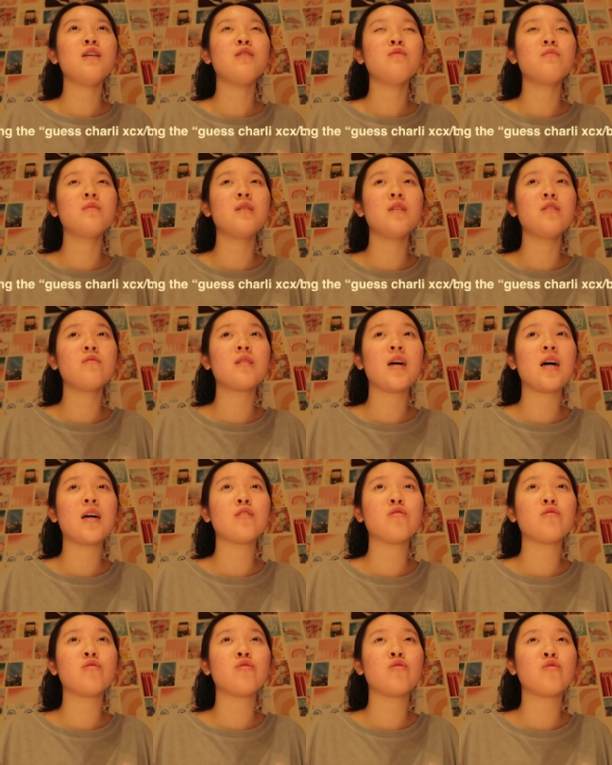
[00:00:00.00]
redo
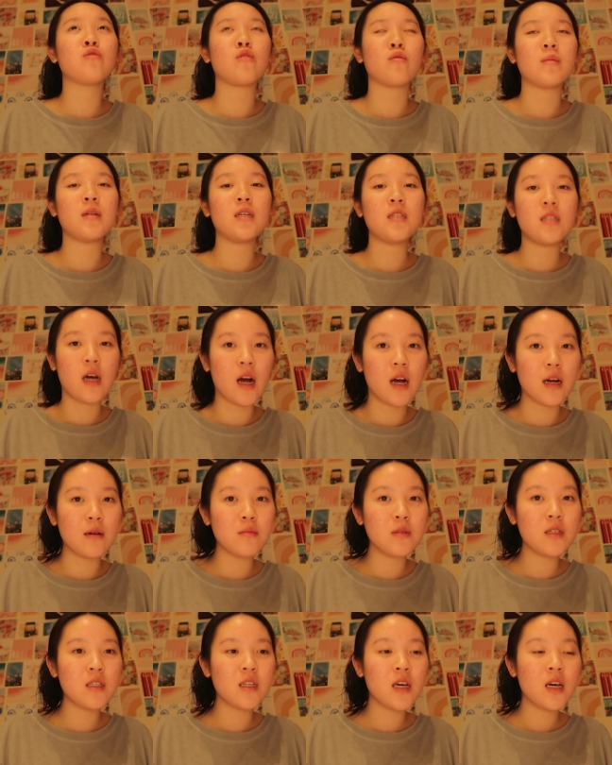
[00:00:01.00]
that so many
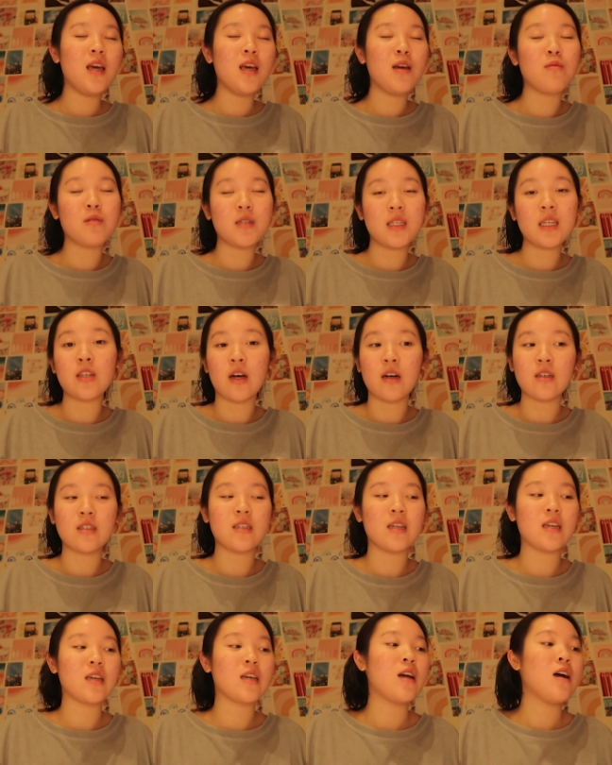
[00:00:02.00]
times. It was
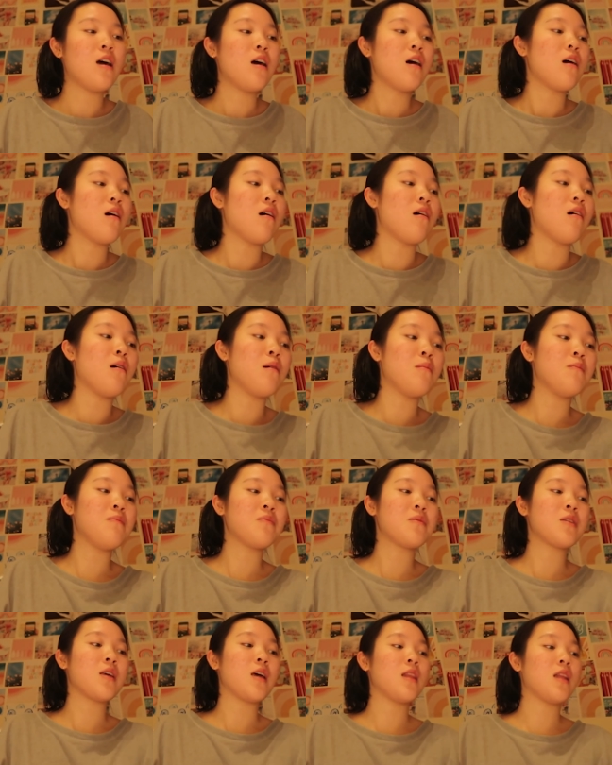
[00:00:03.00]
exhausting.
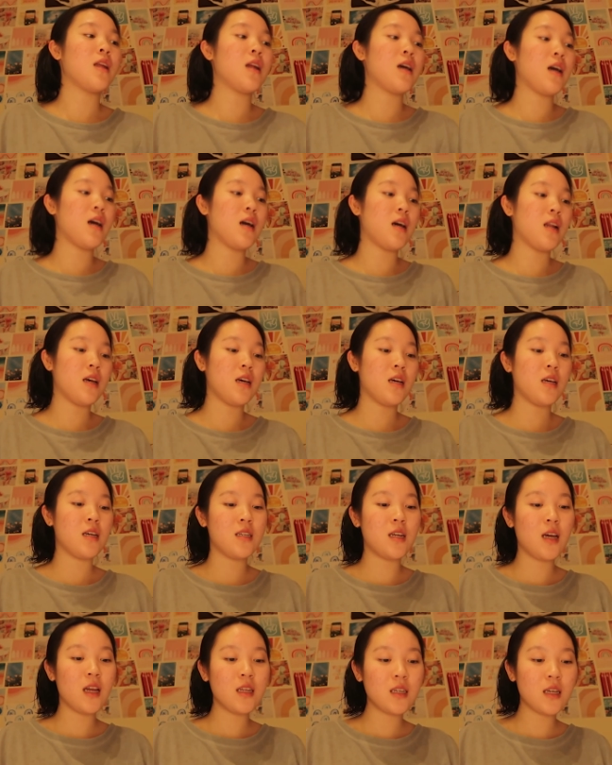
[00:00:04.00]
Um, and then I had
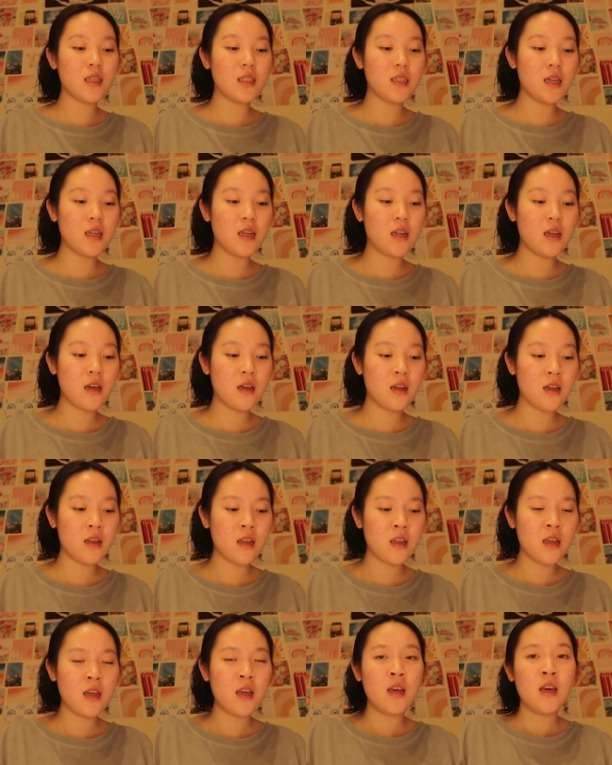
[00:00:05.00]
dance lesson
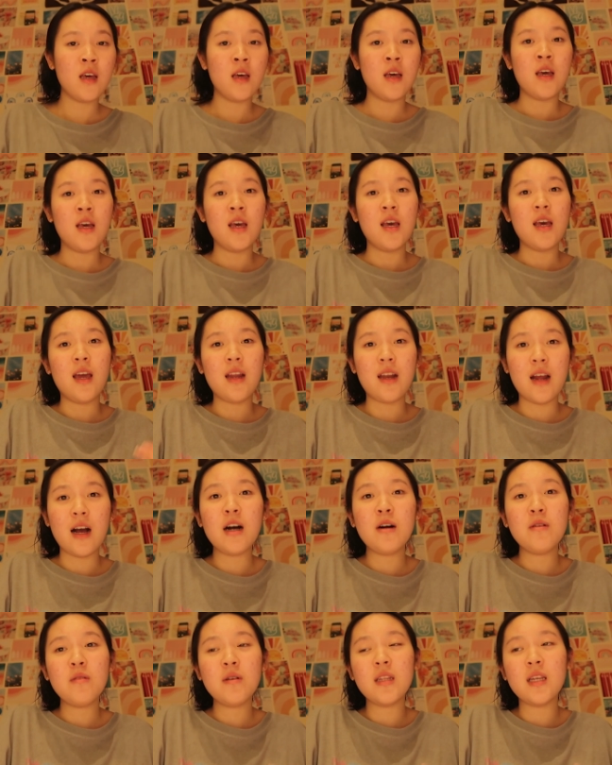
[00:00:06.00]
and
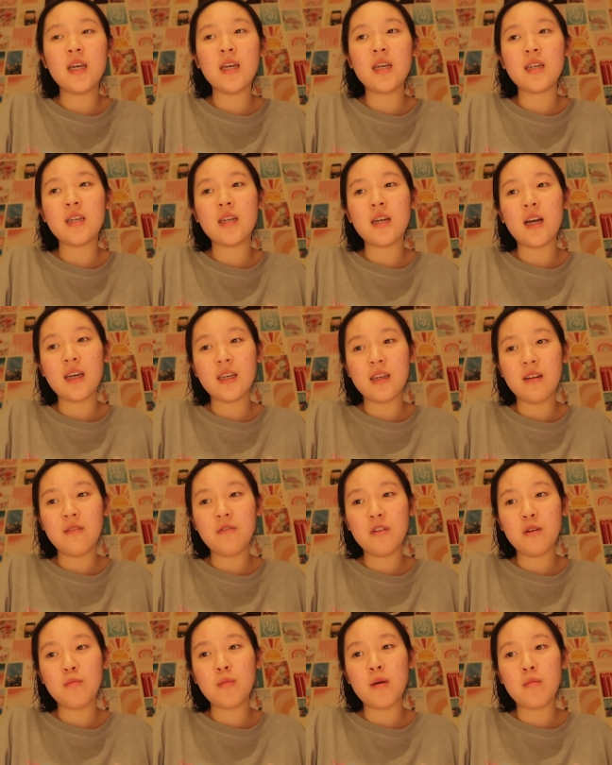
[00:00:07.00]
now like I
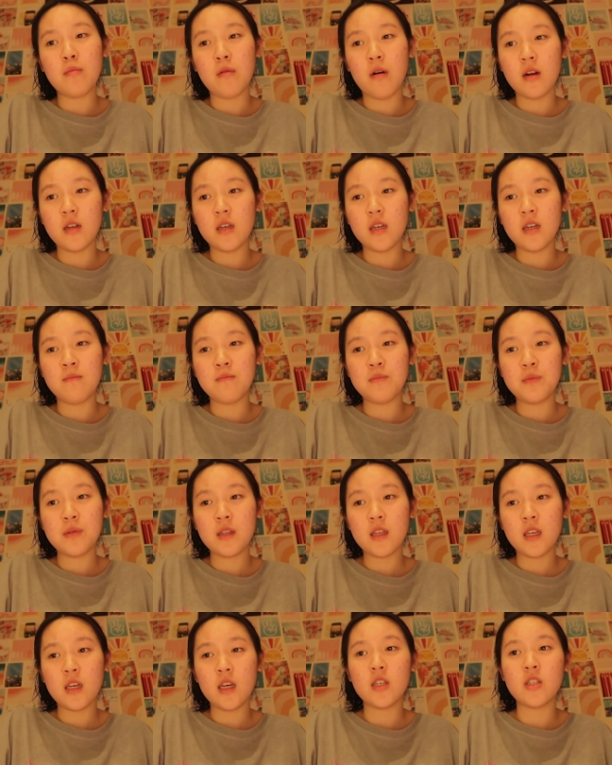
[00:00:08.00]
can feel my body
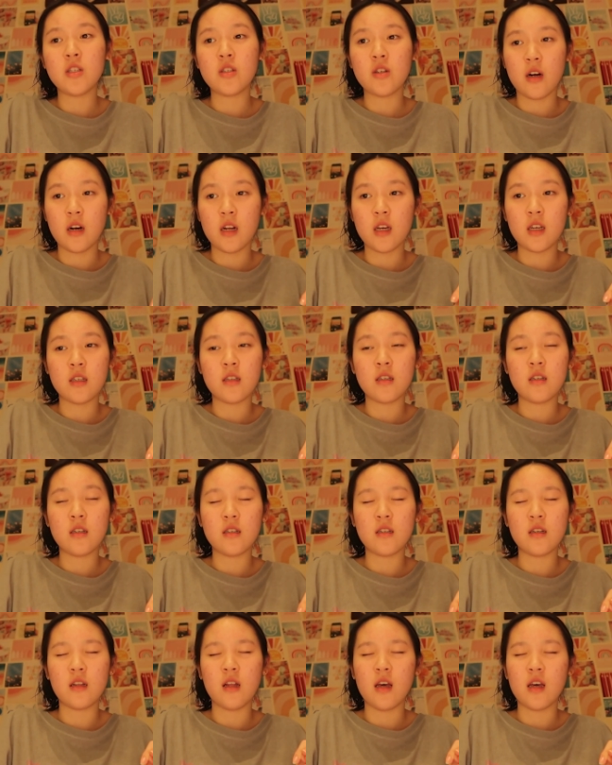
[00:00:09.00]
is starting
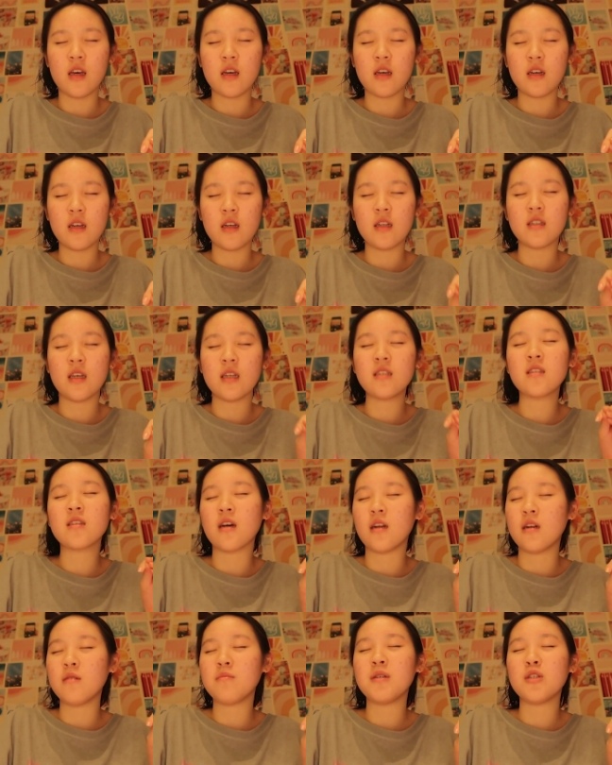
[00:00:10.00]
to like it's it's
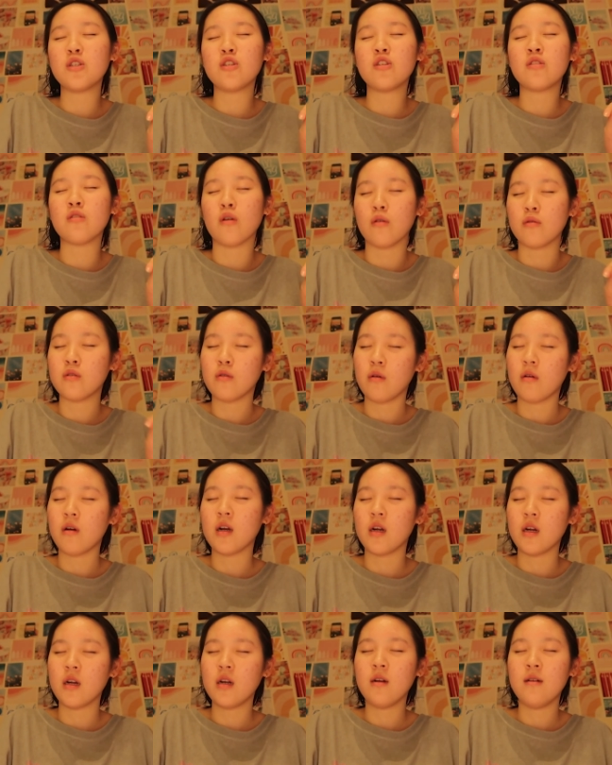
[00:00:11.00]
gonna be so
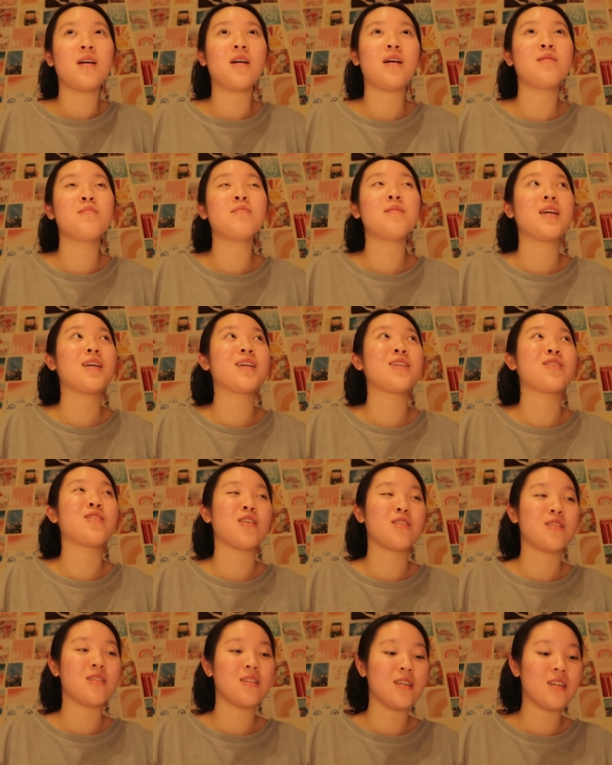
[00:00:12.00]
sore. I'm like
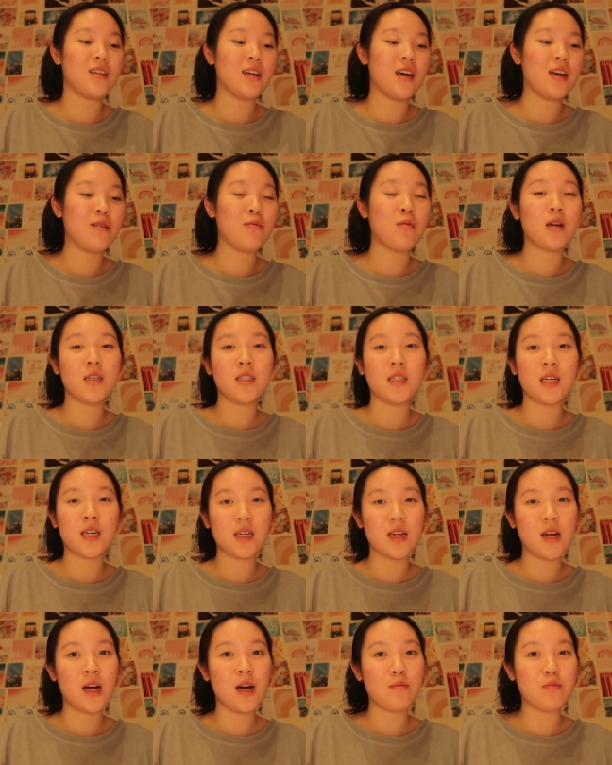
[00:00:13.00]
exhausted. I want to take
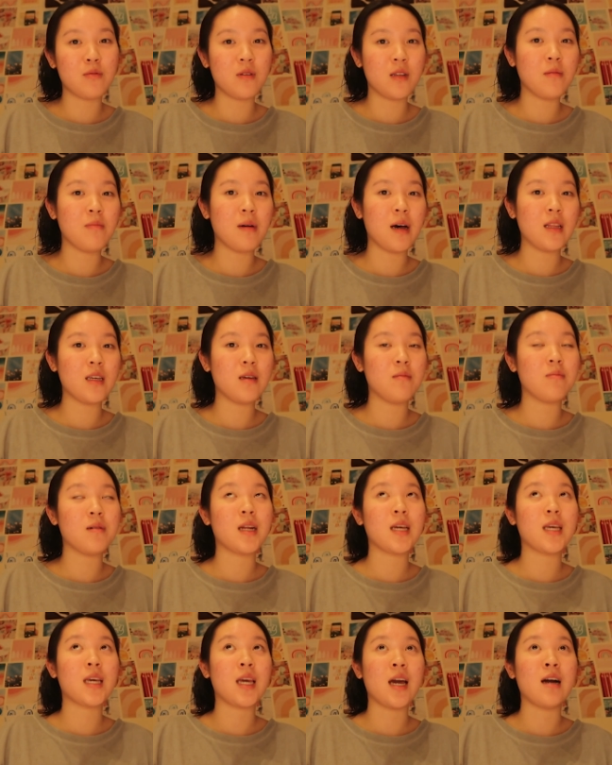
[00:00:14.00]
a nap really badly,
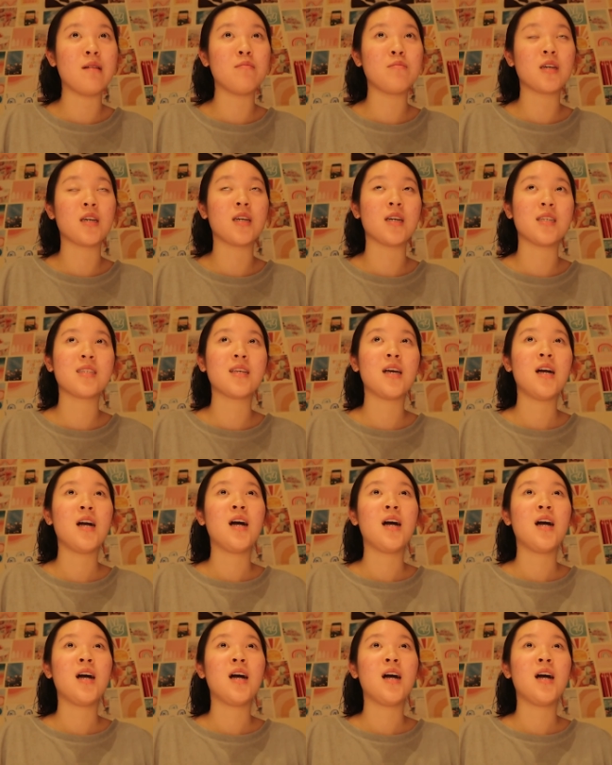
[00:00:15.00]
but I can't because